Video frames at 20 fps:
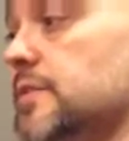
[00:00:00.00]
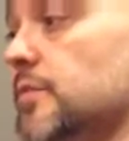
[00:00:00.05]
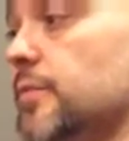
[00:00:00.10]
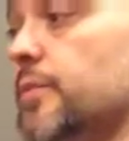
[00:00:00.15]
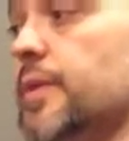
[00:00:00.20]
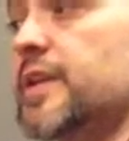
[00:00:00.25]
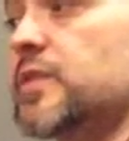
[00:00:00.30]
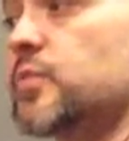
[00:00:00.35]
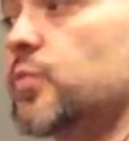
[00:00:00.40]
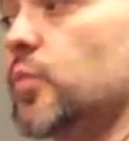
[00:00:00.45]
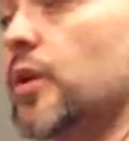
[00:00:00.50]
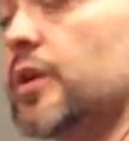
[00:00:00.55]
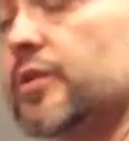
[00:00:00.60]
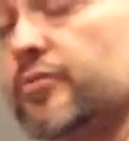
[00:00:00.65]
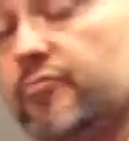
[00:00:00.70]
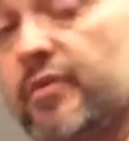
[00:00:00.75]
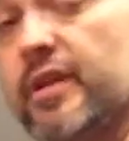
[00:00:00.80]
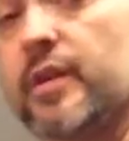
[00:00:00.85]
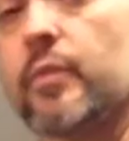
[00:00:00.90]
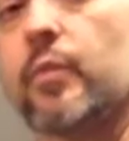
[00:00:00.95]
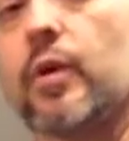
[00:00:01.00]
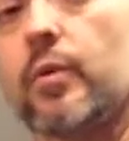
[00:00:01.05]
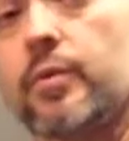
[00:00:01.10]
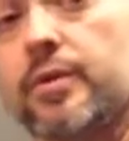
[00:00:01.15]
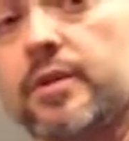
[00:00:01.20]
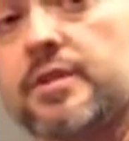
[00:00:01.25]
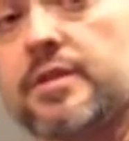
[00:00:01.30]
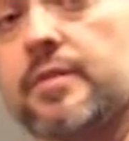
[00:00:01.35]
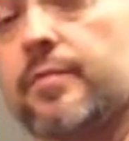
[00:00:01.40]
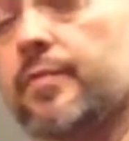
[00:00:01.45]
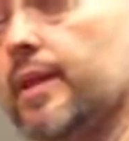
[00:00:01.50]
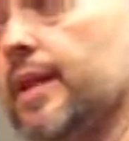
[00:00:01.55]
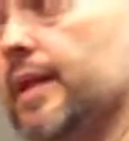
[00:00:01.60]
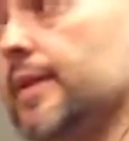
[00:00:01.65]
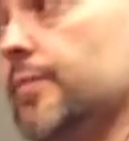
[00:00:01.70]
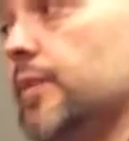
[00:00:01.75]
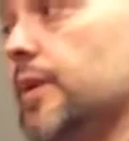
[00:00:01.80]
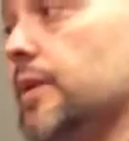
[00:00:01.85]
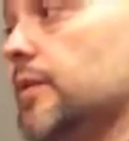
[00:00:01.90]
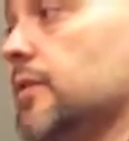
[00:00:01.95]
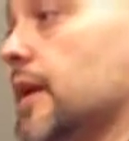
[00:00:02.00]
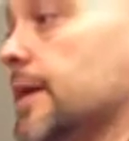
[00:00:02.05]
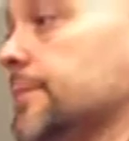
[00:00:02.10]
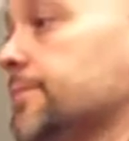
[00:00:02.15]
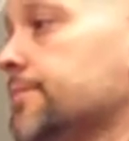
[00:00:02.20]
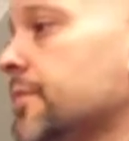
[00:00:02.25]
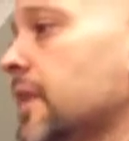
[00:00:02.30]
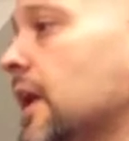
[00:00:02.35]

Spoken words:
The piece works really well with a simple 8-beat, okay?